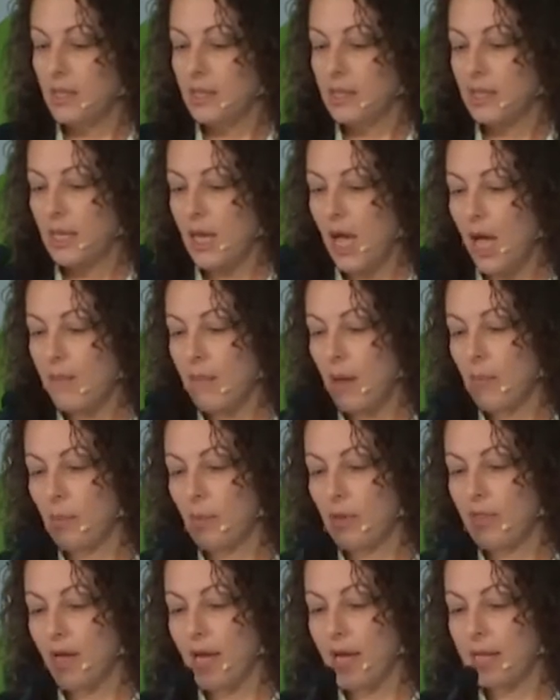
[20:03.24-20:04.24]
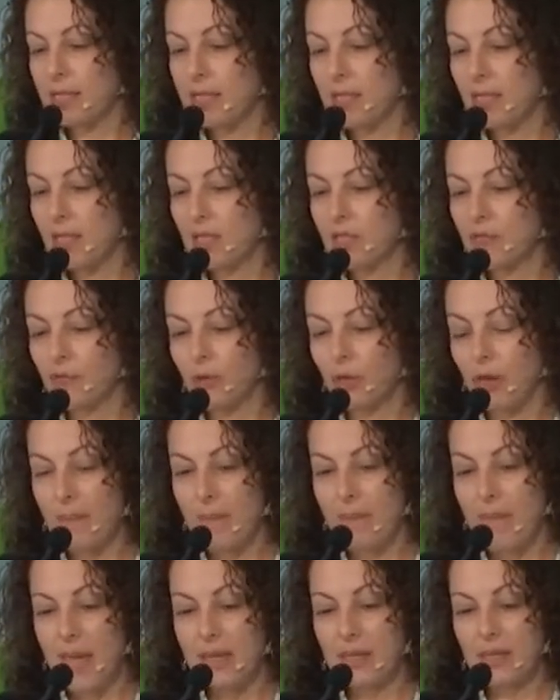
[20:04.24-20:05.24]
to come up with ideas for
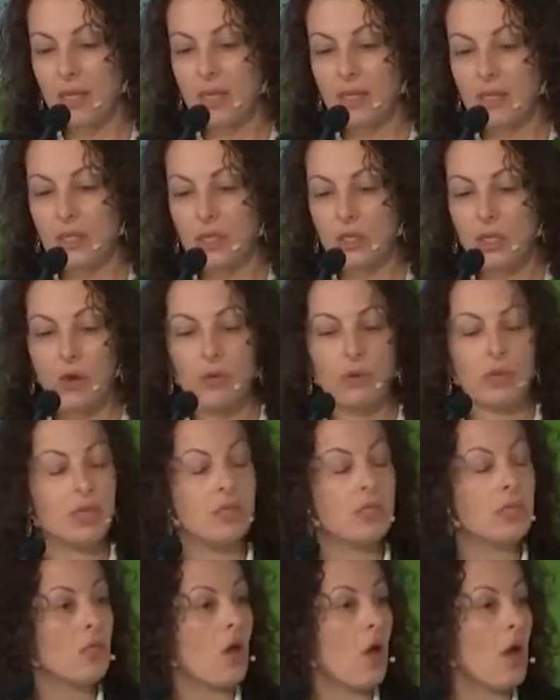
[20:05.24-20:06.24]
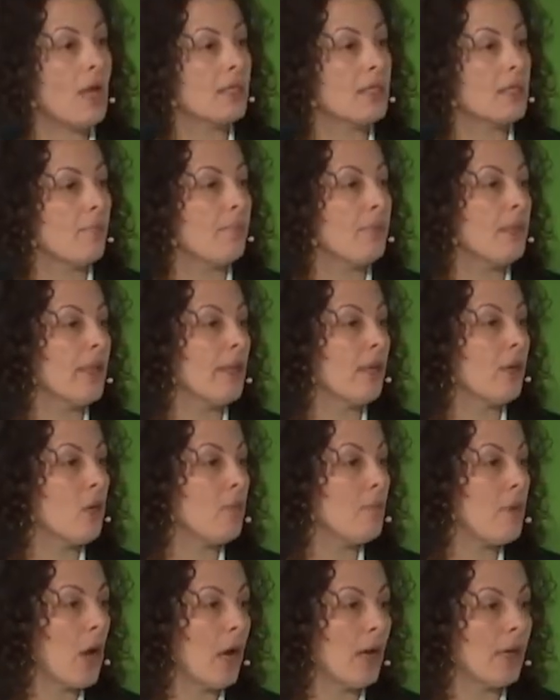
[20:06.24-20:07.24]
amending Estonia's laws on political
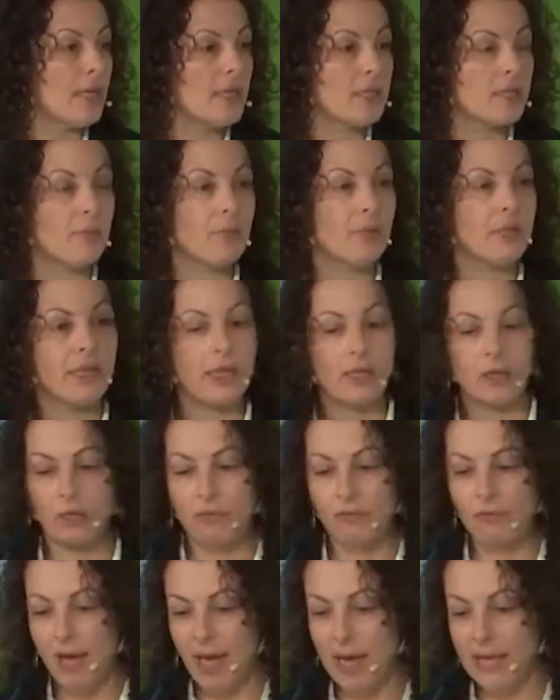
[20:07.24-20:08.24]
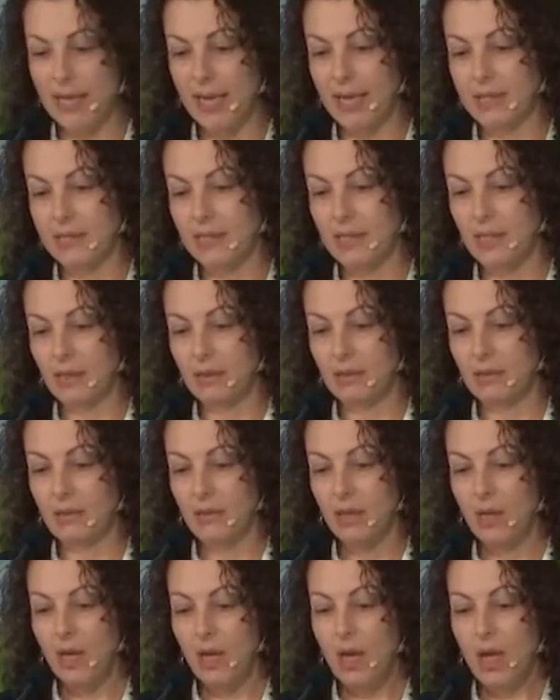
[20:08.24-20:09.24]
parties and political financing
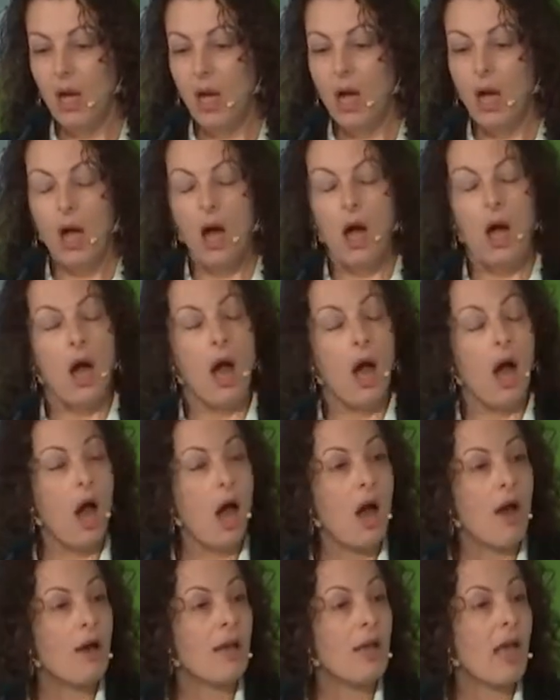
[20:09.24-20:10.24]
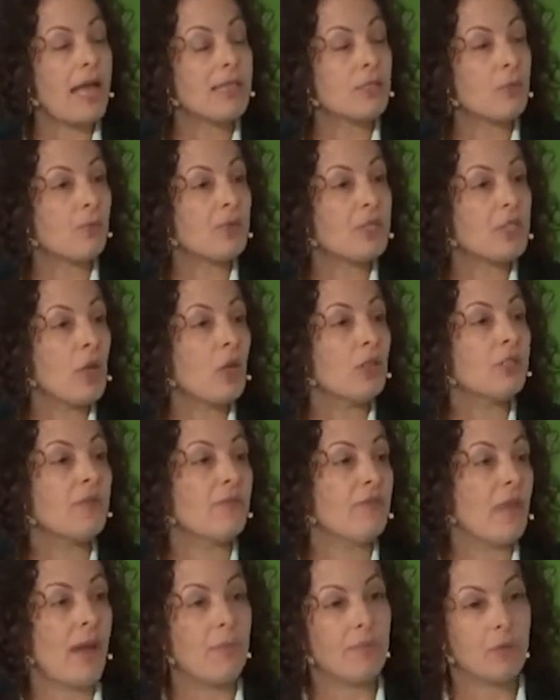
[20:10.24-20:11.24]
uh, as a result
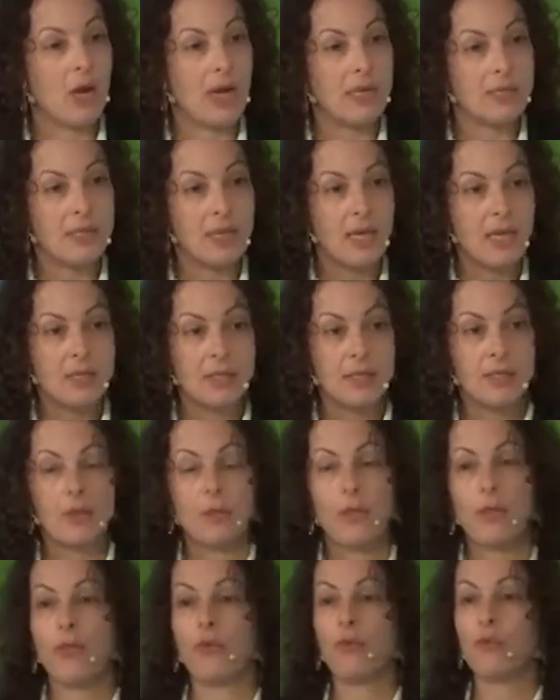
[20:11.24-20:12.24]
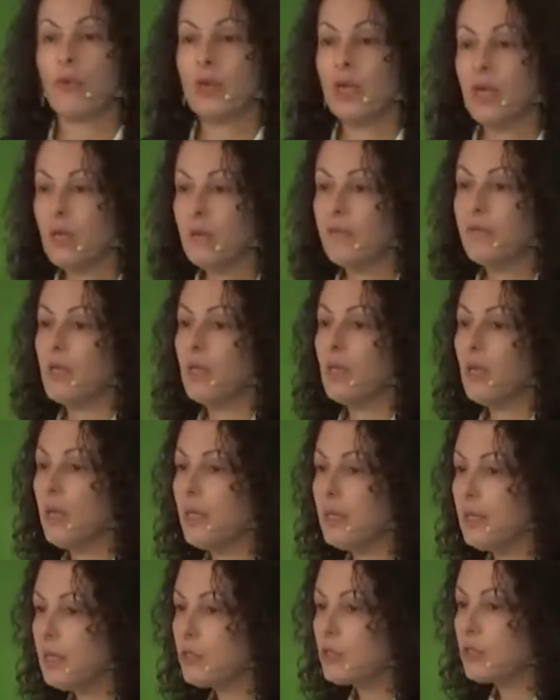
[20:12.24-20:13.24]
of that process, three of the
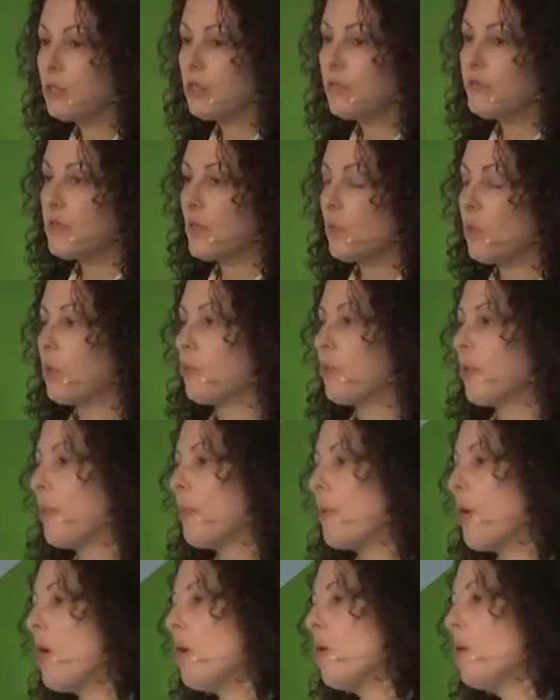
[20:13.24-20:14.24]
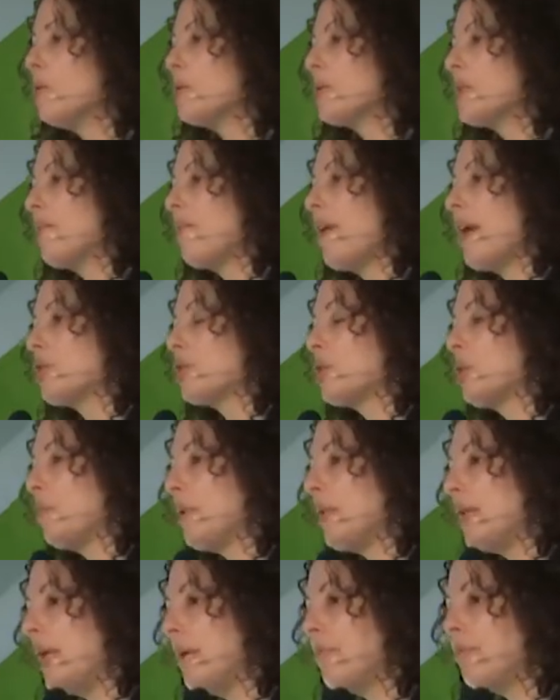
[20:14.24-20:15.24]
initiatives that were proposed have actually
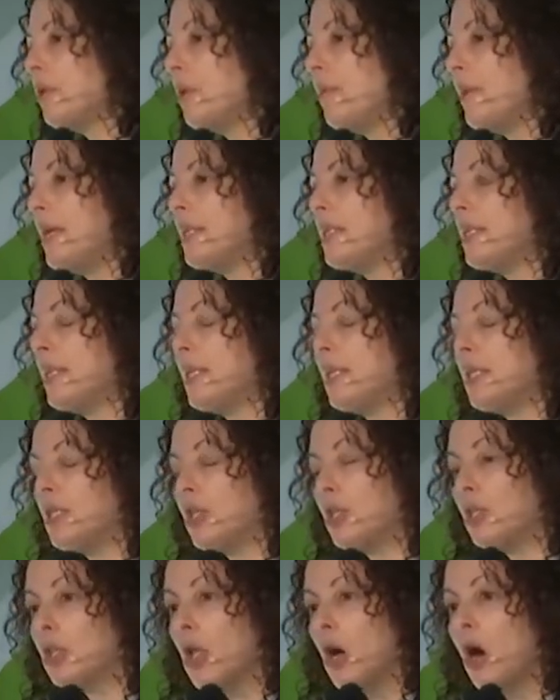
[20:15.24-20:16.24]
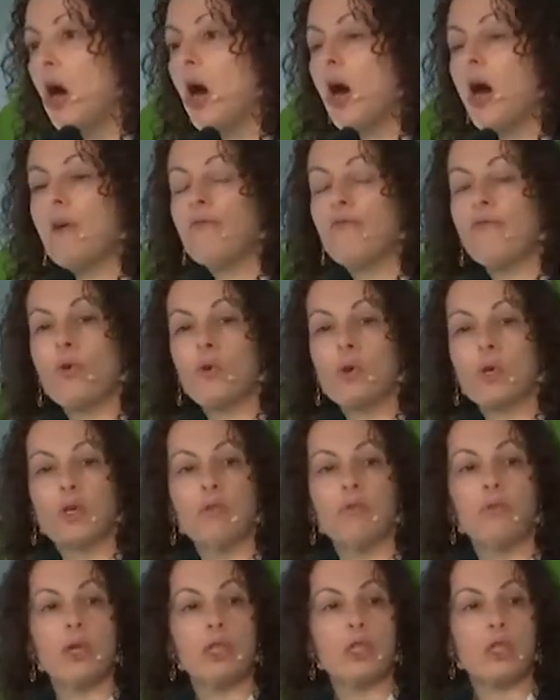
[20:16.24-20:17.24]
been implemented into law, four
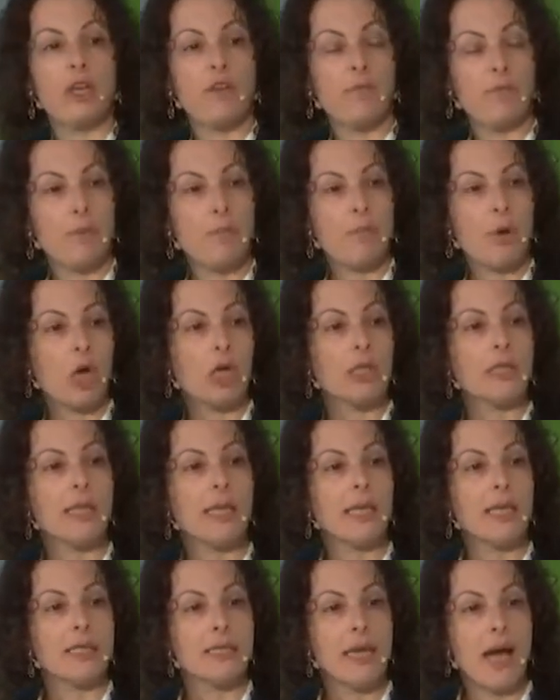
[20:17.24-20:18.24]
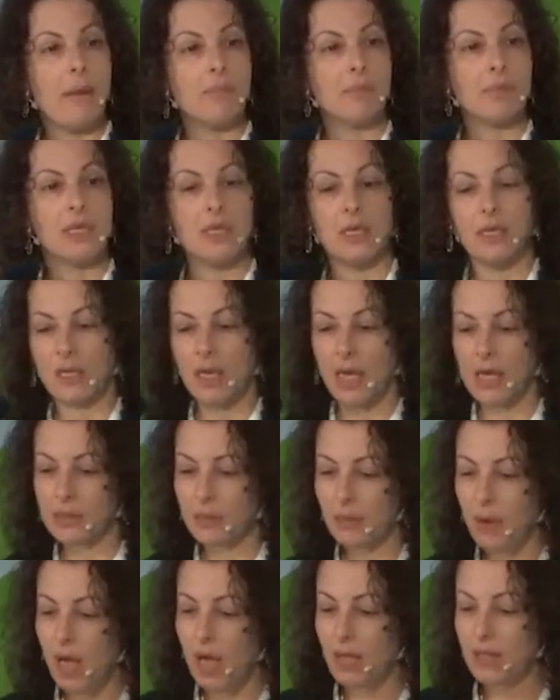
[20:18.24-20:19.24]
of which have been partly adopted as
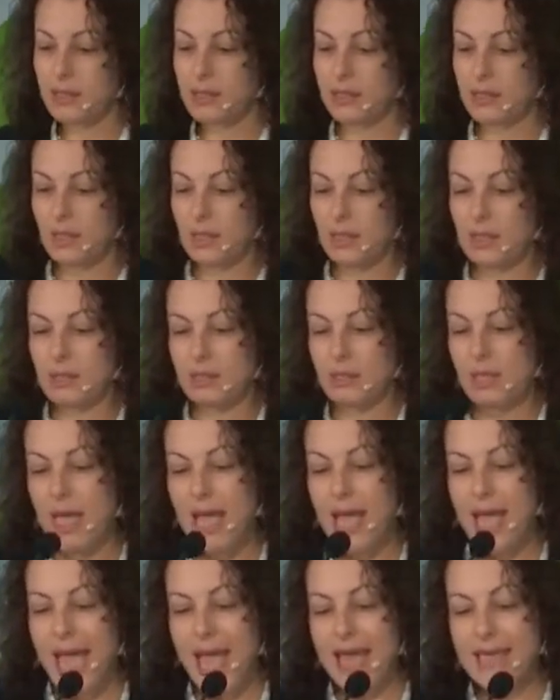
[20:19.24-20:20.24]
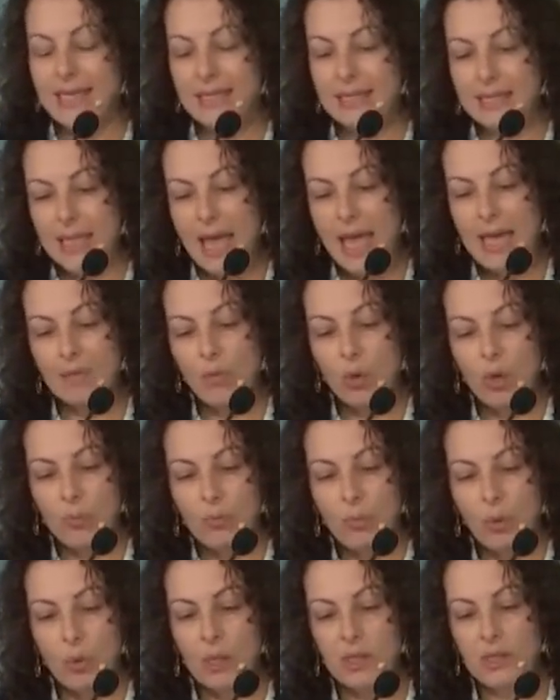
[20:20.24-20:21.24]
policies, and has led, more
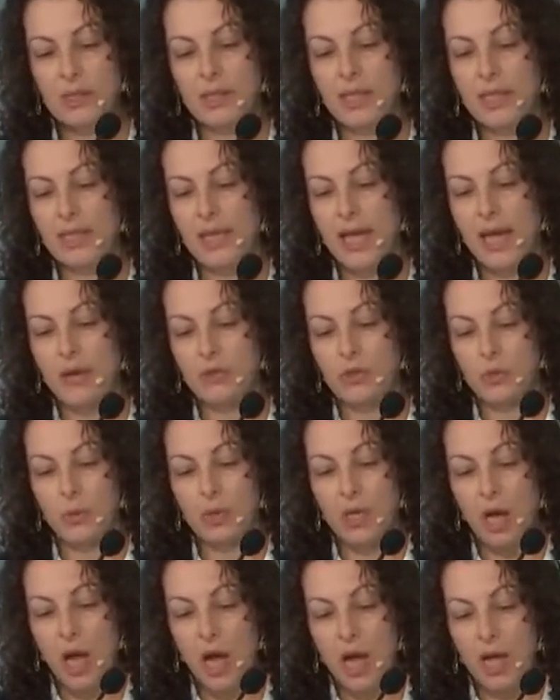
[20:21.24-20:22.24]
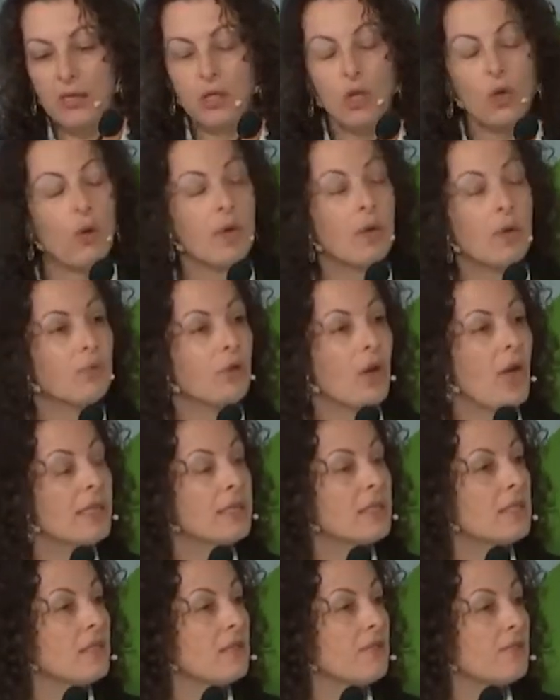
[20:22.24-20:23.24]
importantly, now to an ongoing
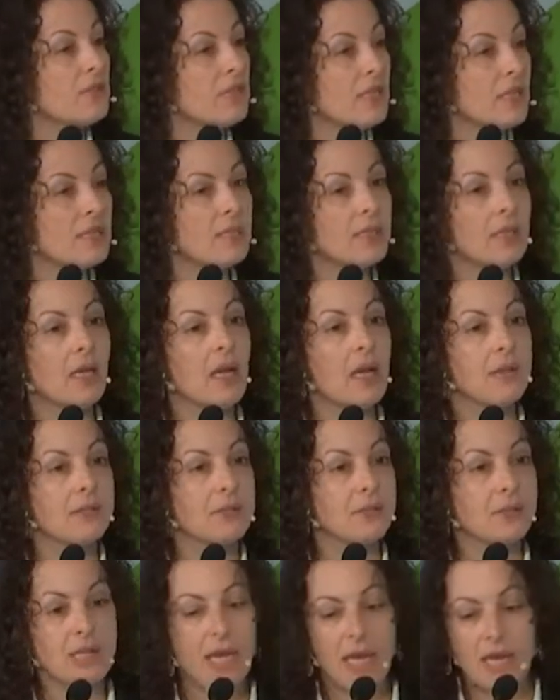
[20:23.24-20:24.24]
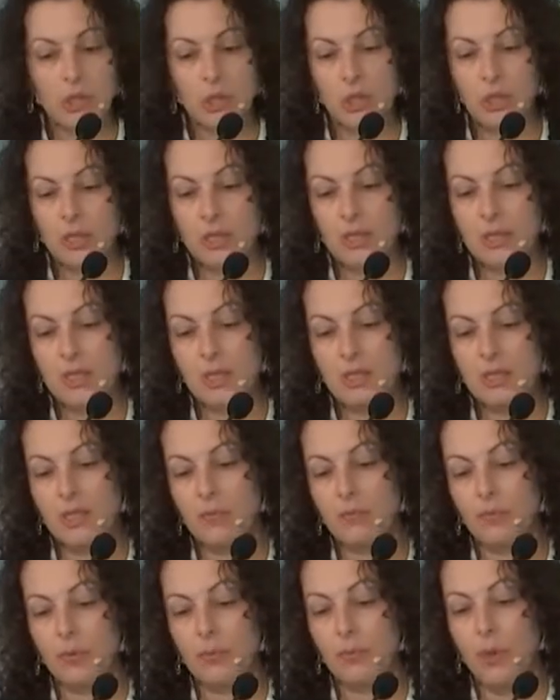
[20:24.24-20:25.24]
process of citizen consultation and
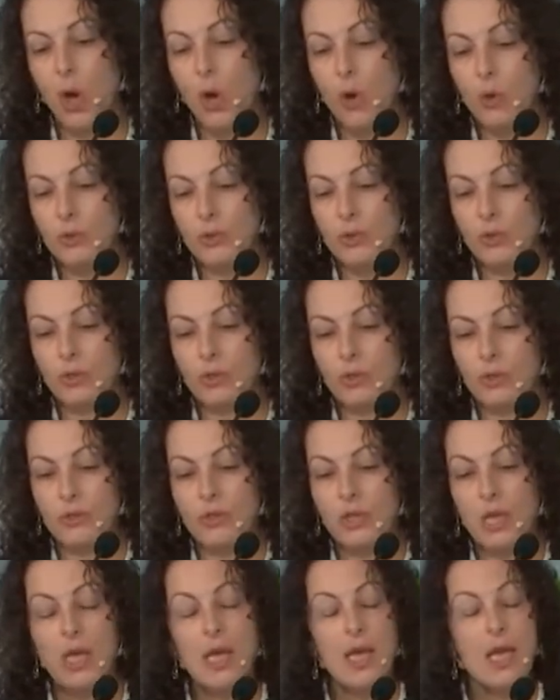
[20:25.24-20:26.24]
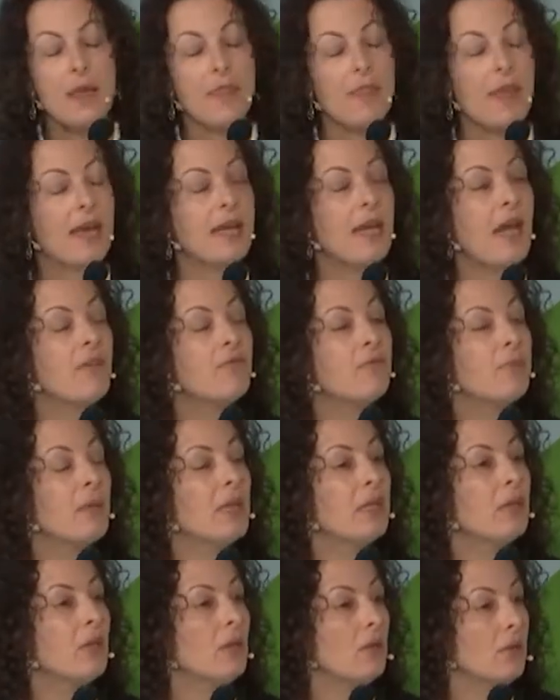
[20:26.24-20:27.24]
citizen proposals that have
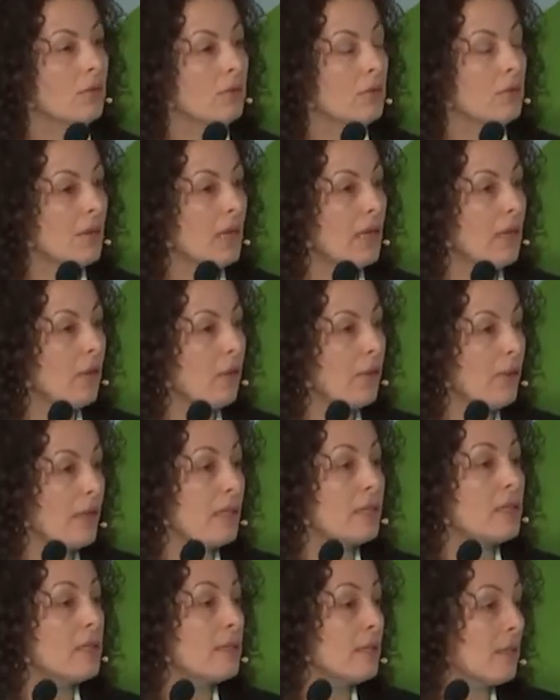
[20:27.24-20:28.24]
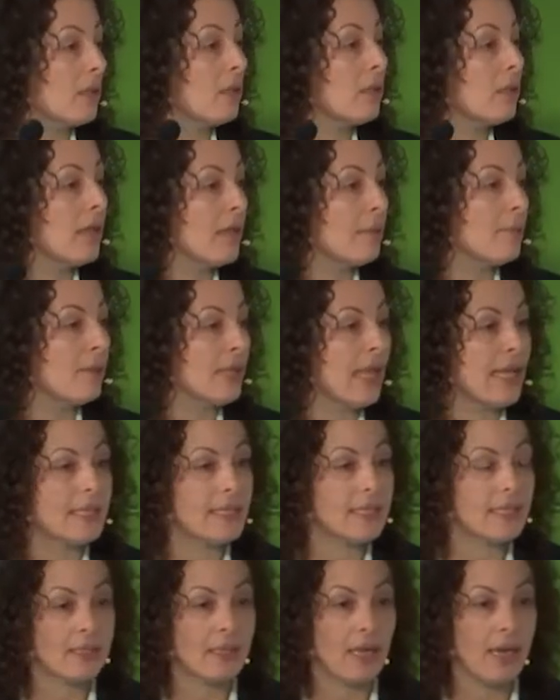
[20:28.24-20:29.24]
been used, that are that it's still in
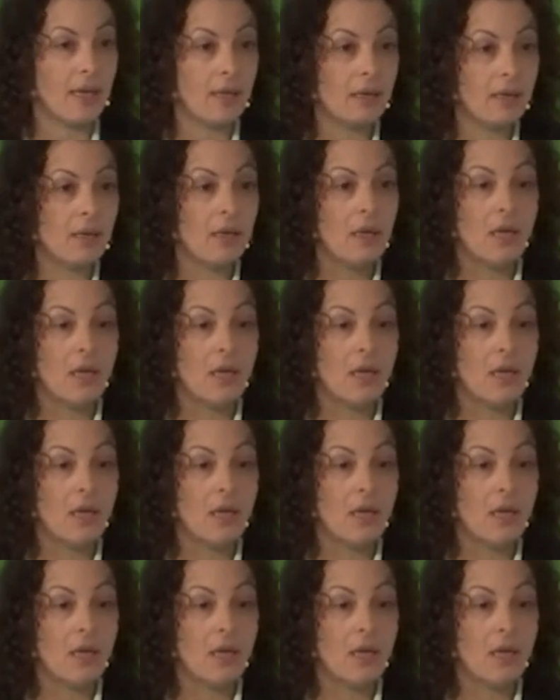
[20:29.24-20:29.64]
place today.